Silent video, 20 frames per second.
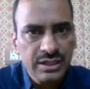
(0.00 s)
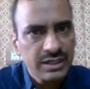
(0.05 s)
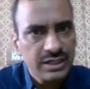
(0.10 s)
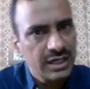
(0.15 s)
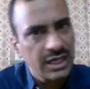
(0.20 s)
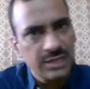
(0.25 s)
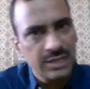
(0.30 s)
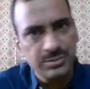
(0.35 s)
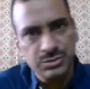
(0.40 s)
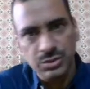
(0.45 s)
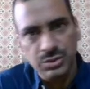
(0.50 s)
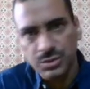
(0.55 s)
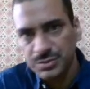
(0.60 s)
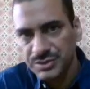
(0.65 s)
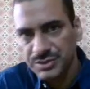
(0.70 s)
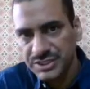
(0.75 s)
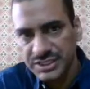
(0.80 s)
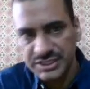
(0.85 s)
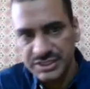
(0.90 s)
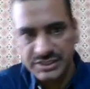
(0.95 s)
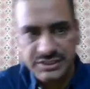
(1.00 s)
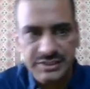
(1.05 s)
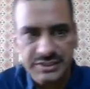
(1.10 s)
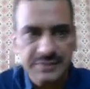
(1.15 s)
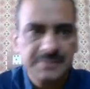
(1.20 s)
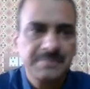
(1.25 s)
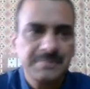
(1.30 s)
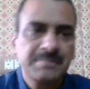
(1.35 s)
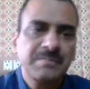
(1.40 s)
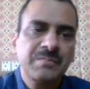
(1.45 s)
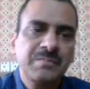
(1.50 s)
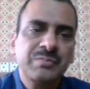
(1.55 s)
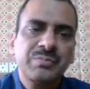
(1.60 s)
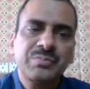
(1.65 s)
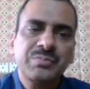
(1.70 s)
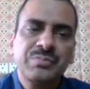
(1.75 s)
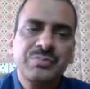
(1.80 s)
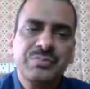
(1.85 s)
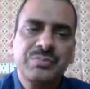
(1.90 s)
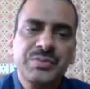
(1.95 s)
Types of teeth.
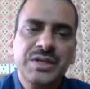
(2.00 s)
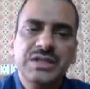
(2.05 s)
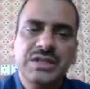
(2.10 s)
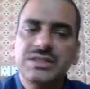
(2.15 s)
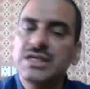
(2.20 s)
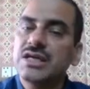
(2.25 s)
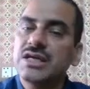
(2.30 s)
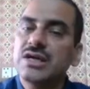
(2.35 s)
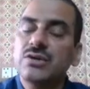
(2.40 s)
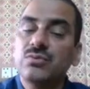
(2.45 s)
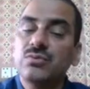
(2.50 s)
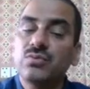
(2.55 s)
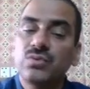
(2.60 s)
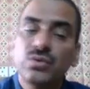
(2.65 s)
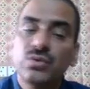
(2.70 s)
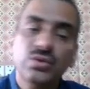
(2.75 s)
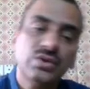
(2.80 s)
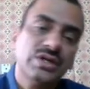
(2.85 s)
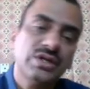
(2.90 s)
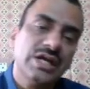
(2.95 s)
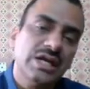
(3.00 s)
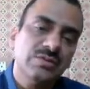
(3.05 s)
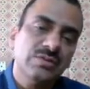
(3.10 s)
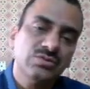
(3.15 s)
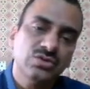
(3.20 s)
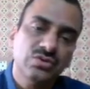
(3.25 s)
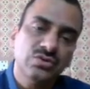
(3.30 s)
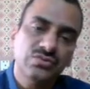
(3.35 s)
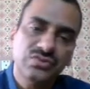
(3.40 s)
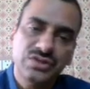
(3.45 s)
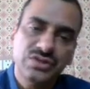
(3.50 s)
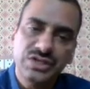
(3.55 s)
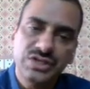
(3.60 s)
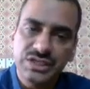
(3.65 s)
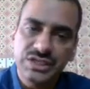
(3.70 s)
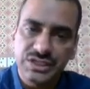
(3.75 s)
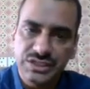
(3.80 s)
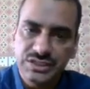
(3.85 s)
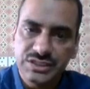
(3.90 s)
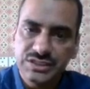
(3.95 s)
There are 4 types of
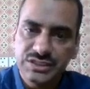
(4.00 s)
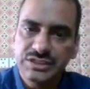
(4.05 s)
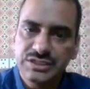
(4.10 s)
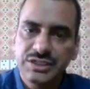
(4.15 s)
teeth